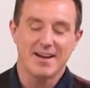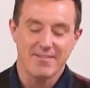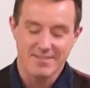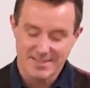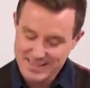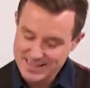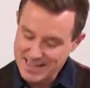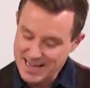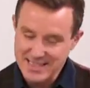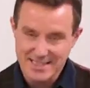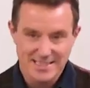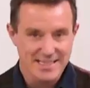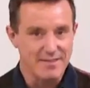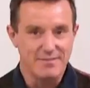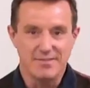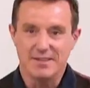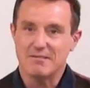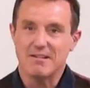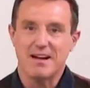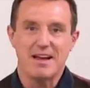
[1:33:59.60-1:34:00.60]
I would say,
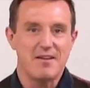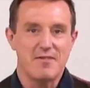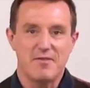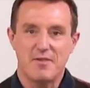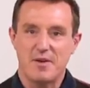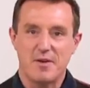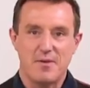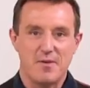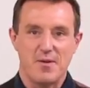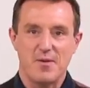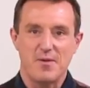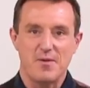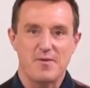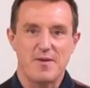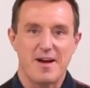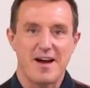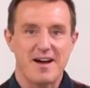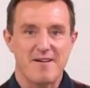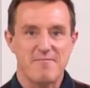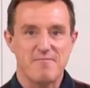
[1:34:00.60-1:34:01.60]
seven or eight of you
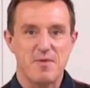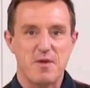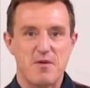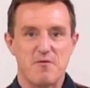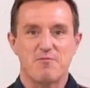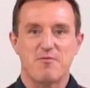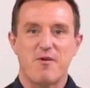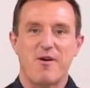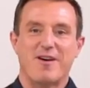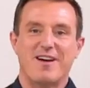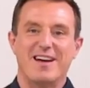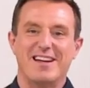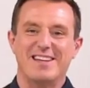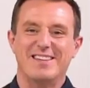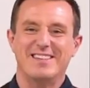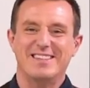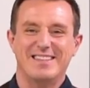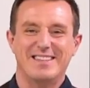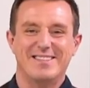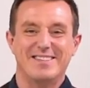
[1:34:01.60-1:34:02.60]
who've, uh, who've broken
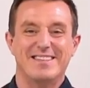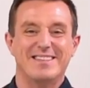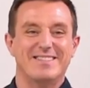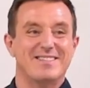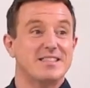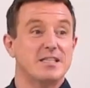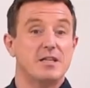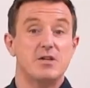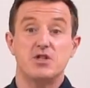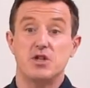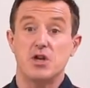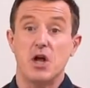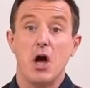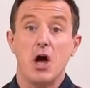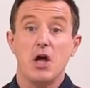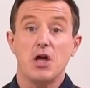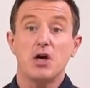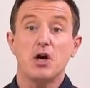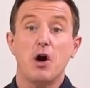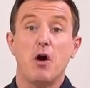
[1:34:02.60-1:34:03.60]
your New Year's resolution.
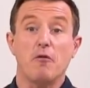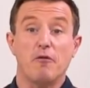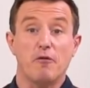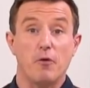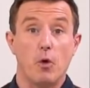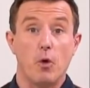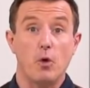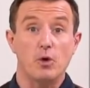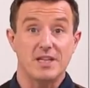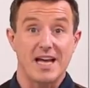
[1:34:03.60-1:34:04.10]
You got four